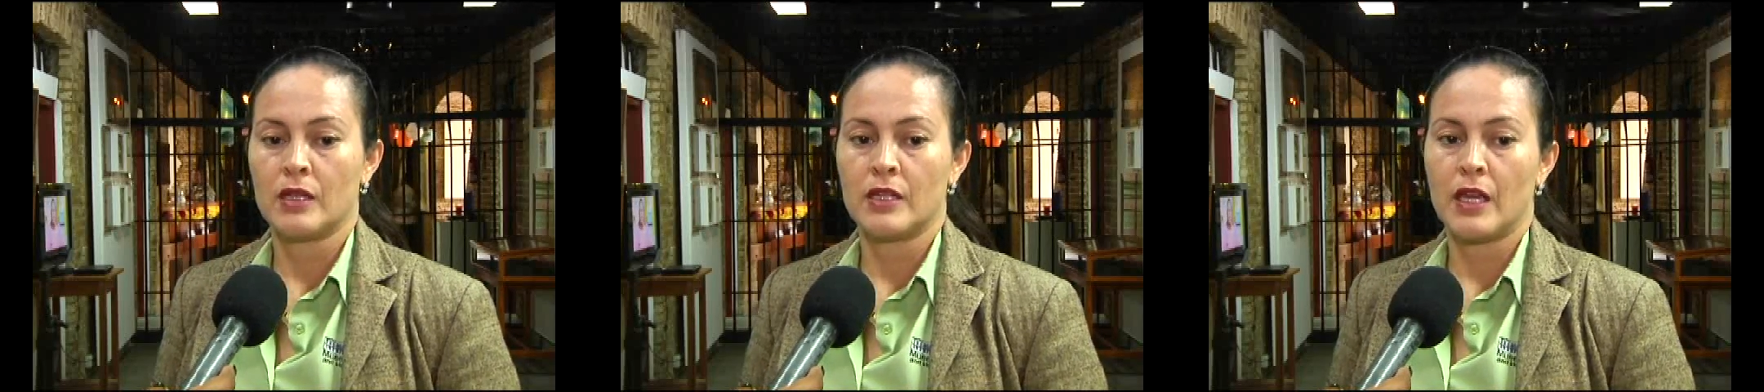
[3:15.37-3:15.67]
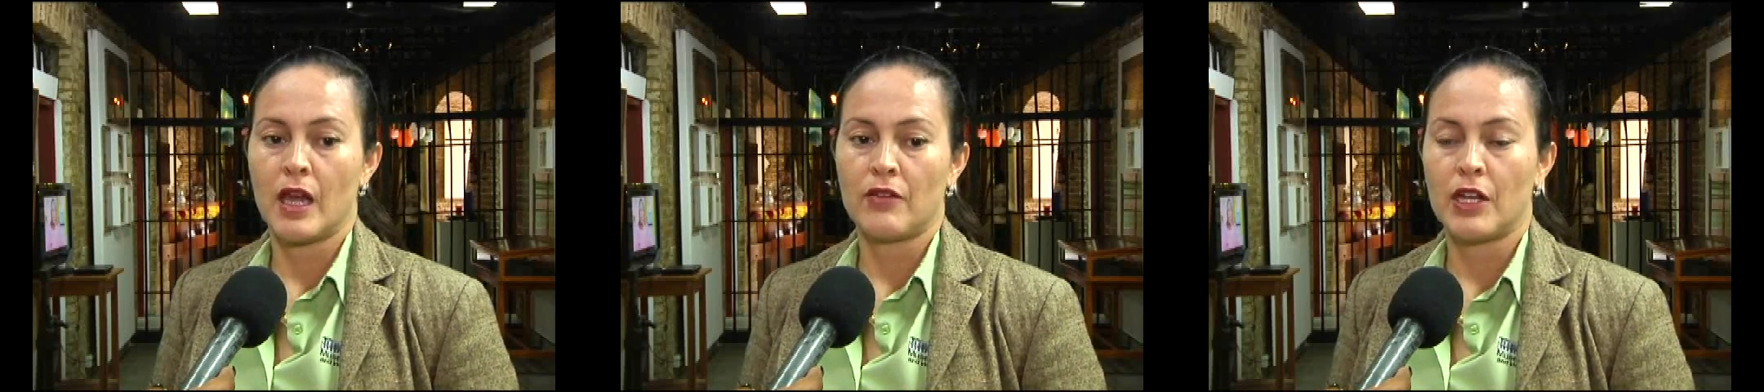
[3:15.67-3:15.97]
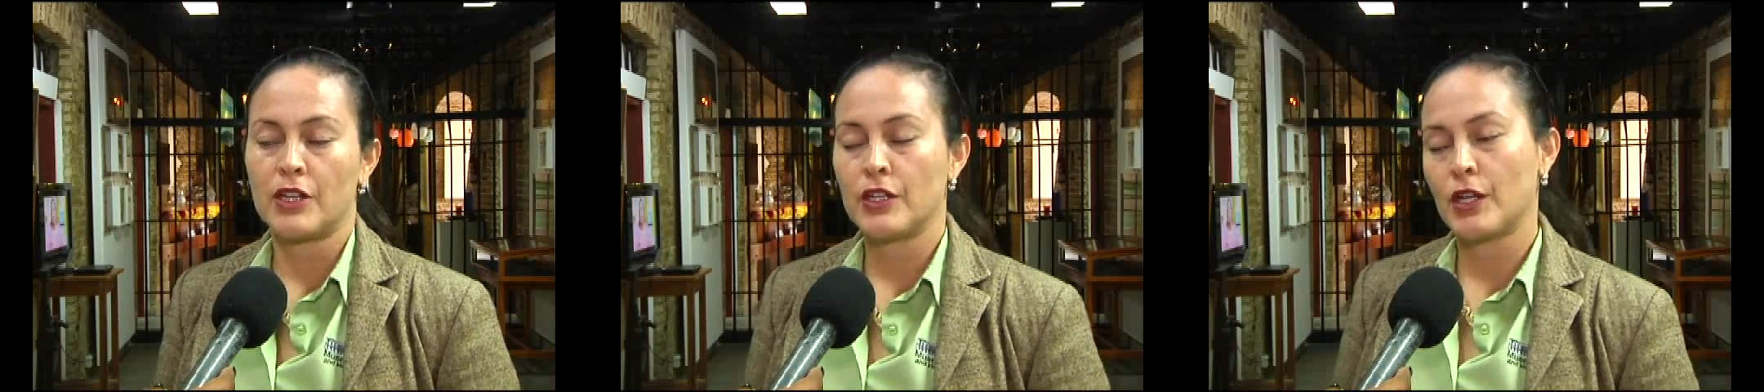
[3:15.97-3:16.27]
They have a
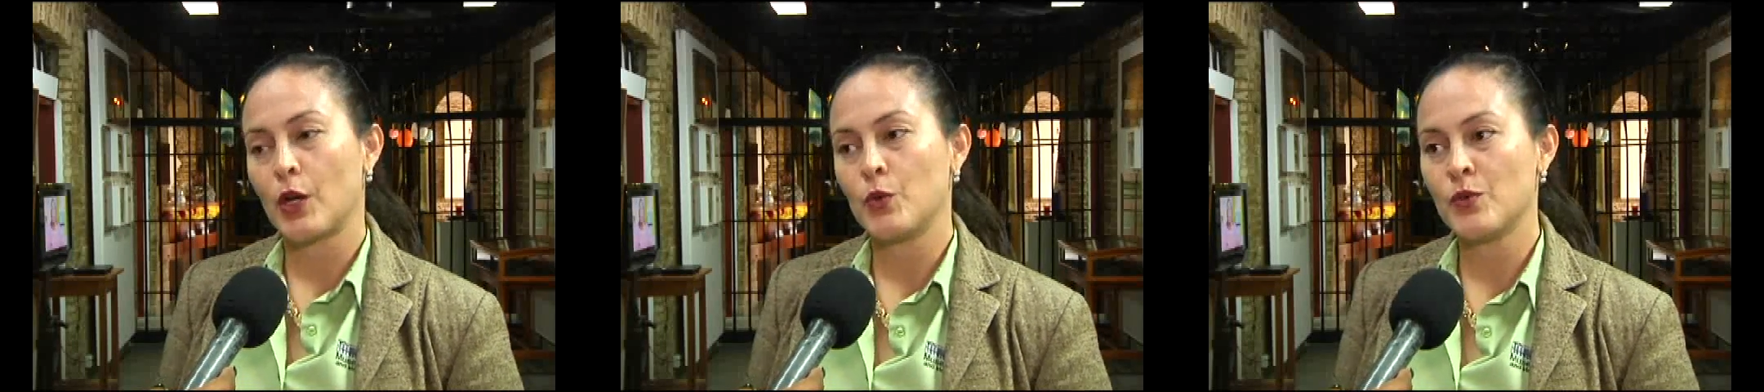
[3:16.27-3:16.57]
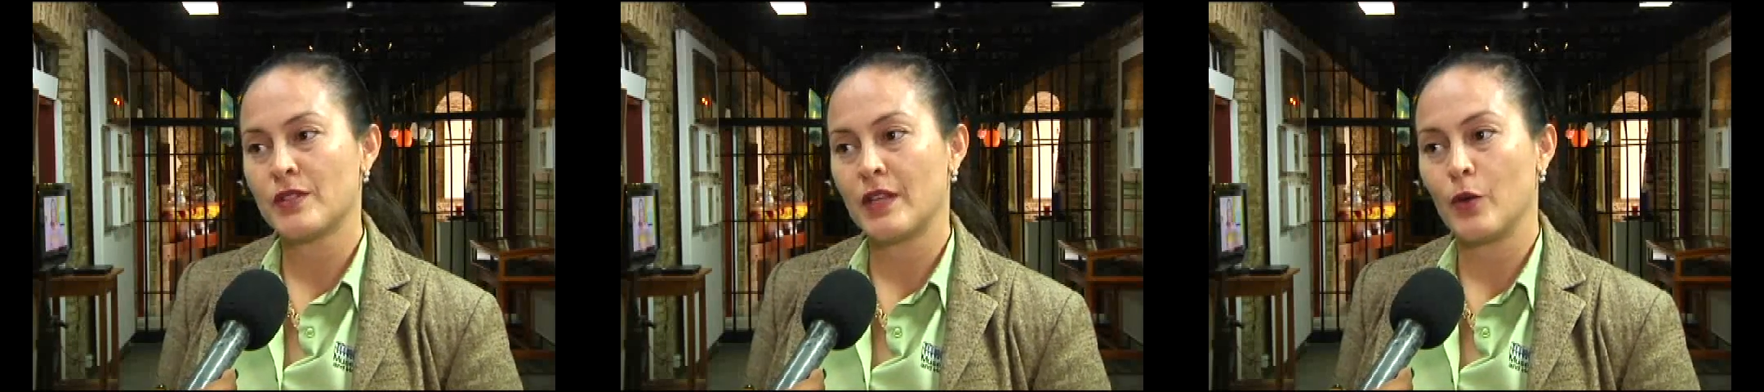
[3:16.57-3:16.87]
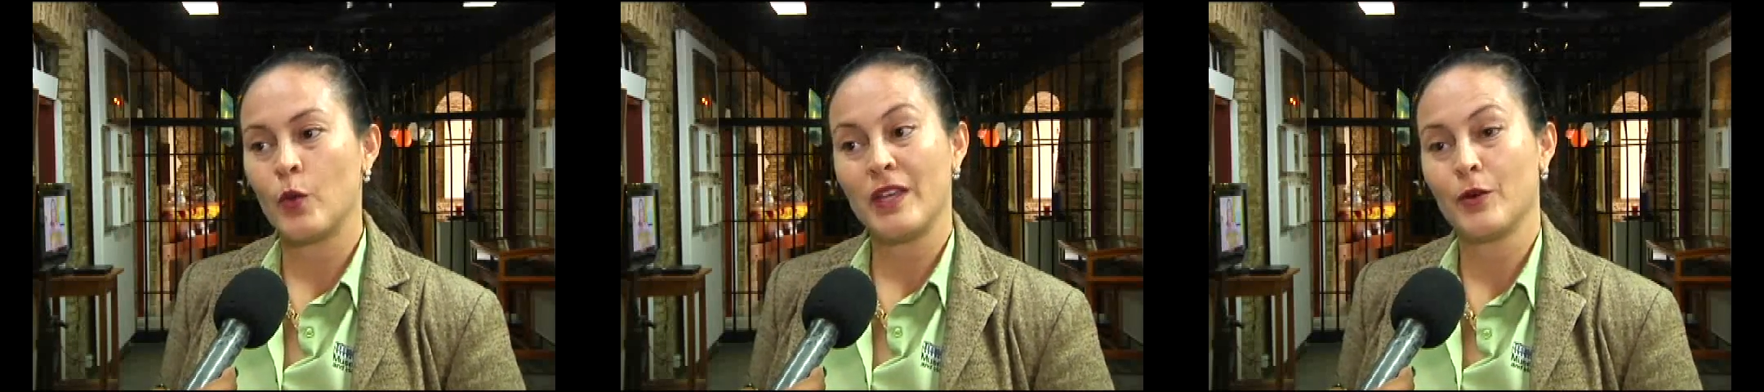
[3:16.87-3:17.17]
lot of the clues
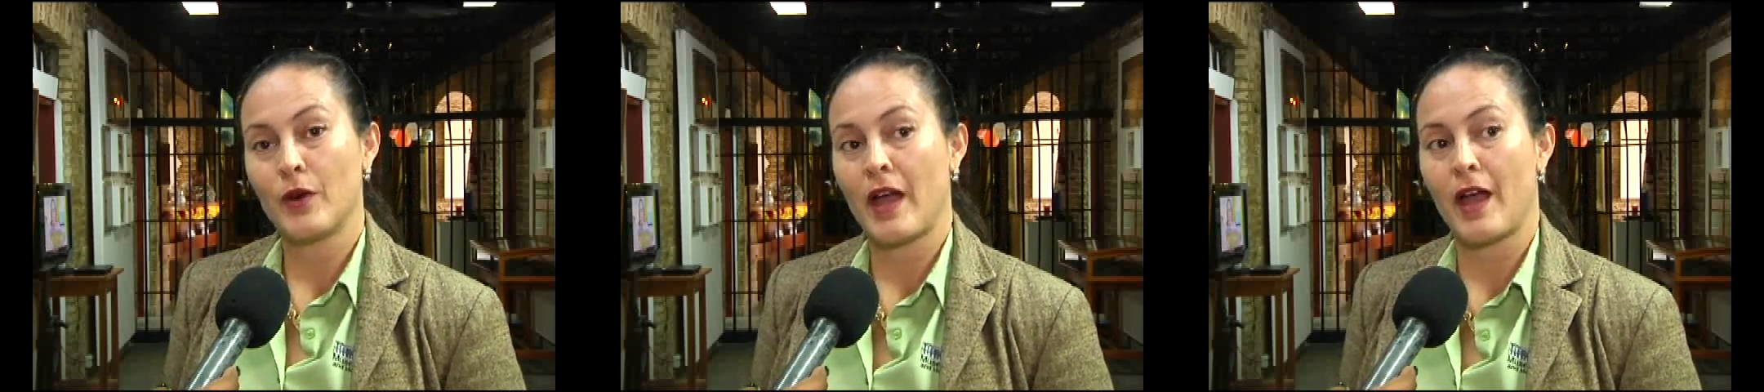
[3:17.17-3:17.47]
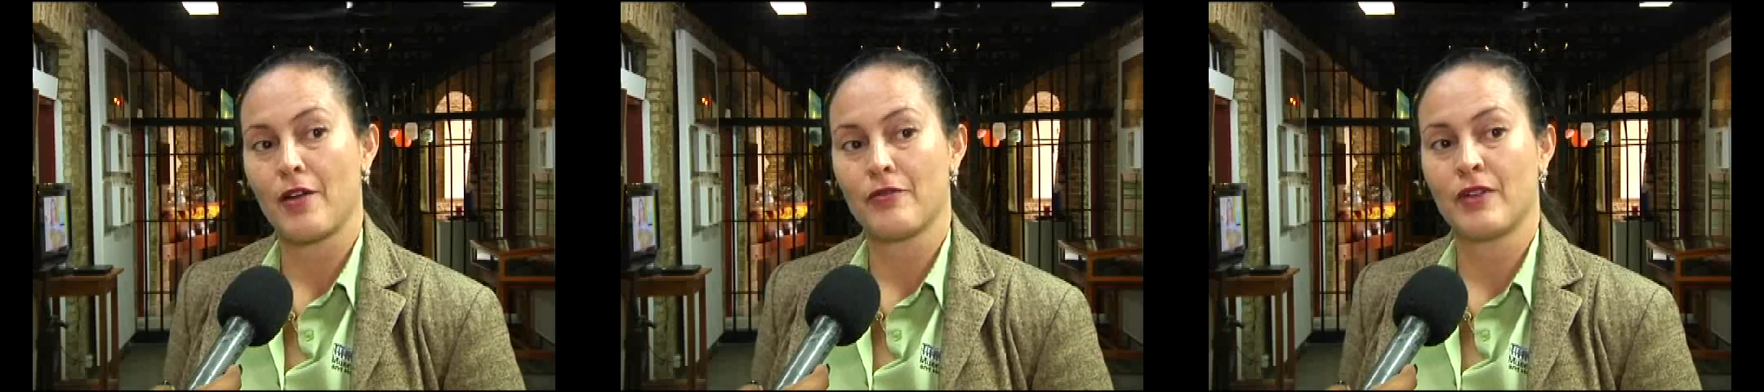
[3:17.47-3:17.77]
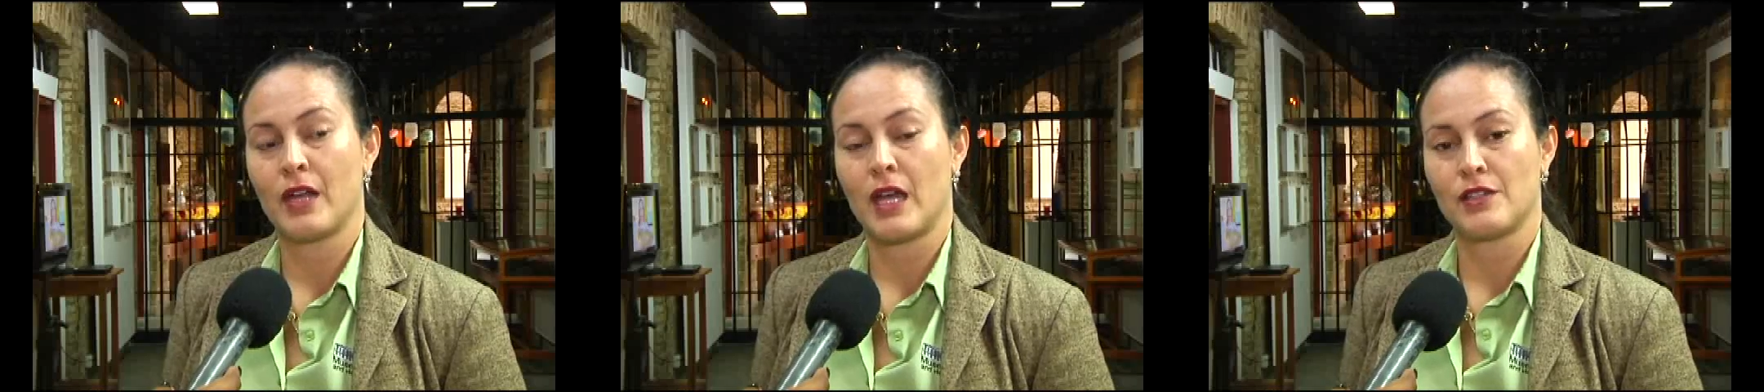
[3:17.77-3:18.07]
that we don't
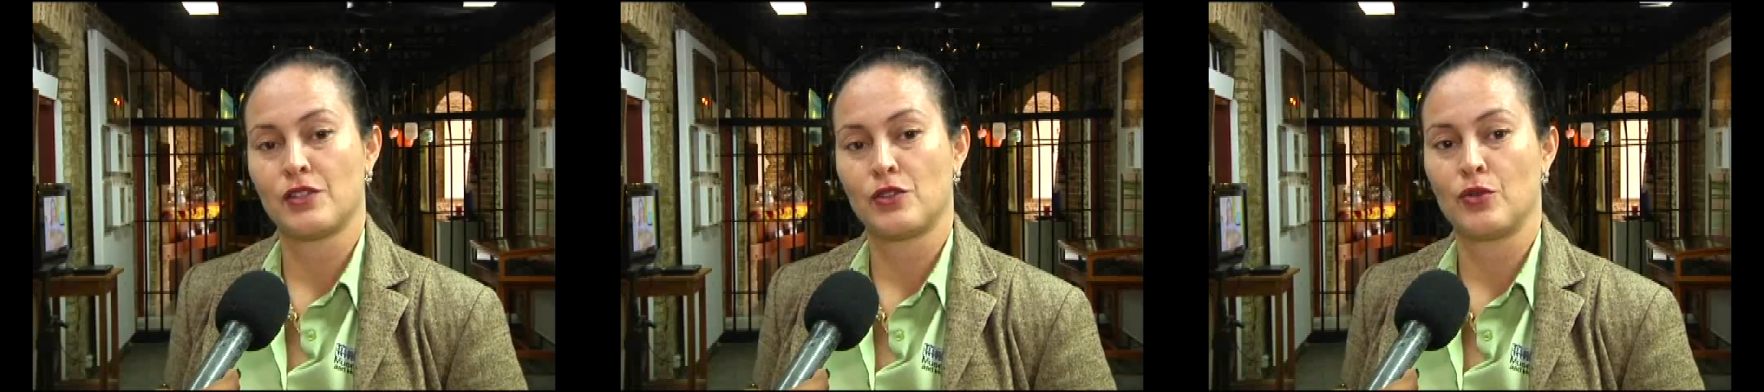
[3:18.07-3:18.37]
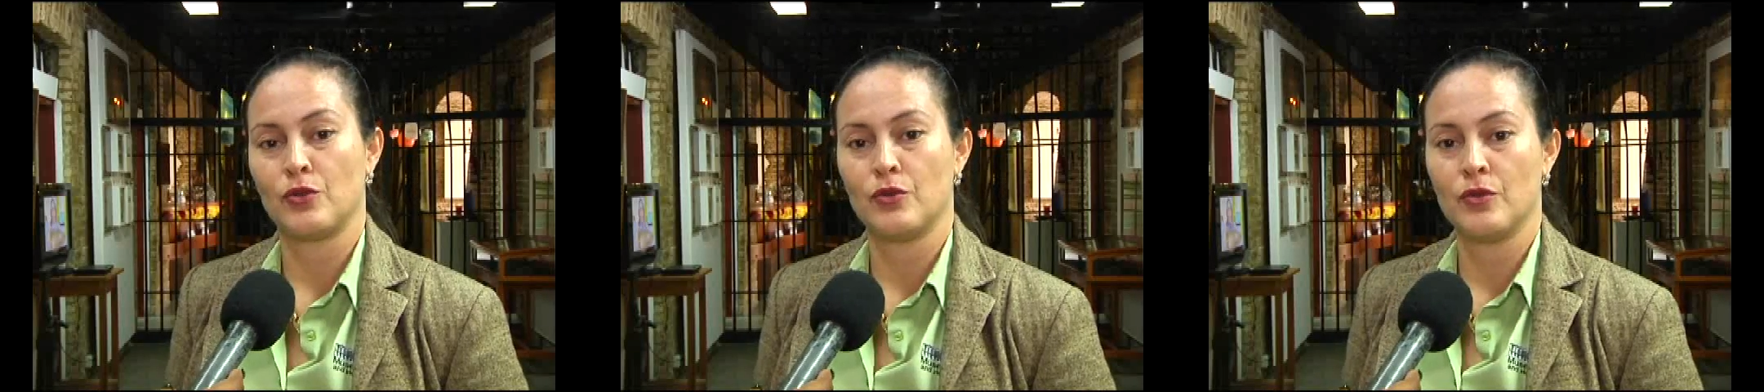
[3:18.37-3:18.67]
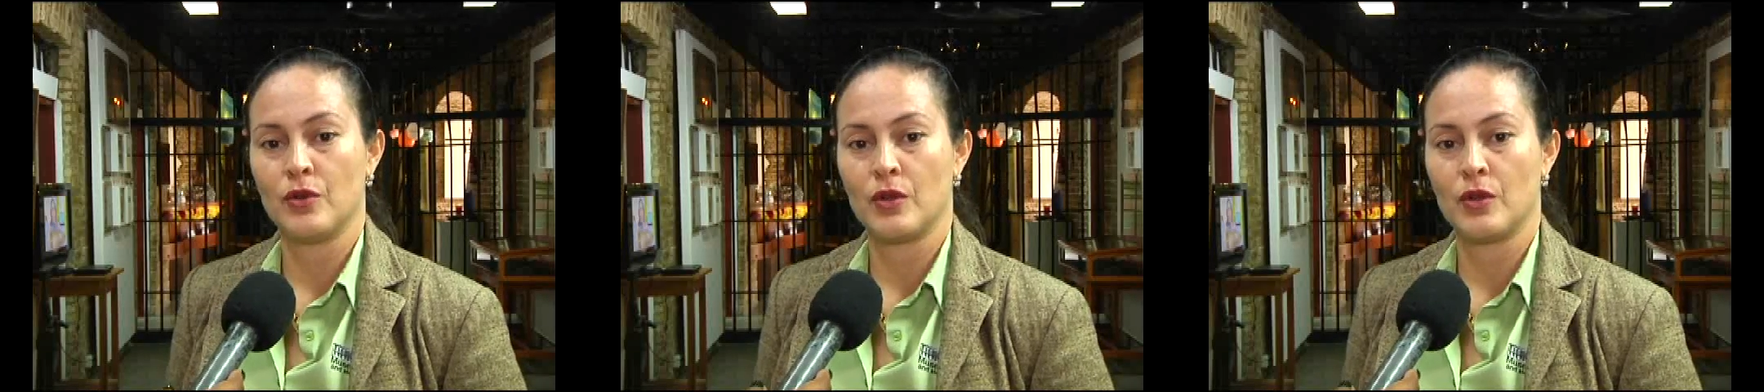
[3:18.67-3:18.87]
have as to